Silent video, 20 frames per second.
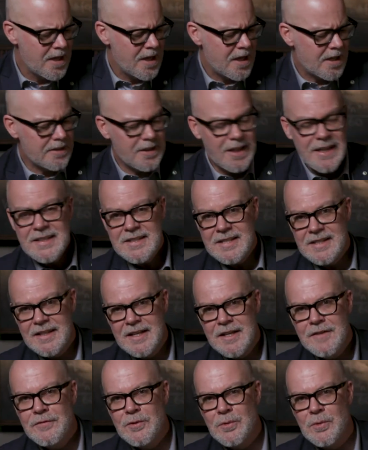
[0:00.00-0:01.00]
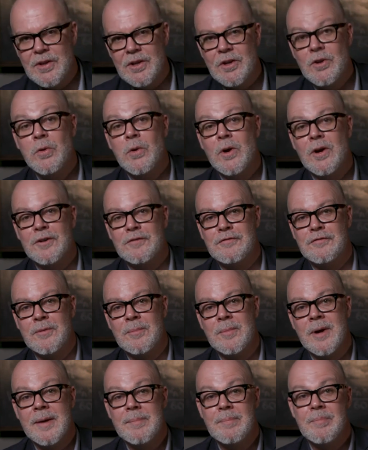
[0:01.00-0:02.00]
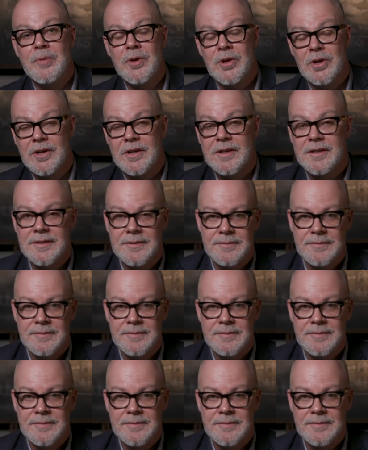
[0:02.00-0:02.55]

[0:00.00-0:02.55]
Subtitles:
I'd like to leave you with a quote from my book.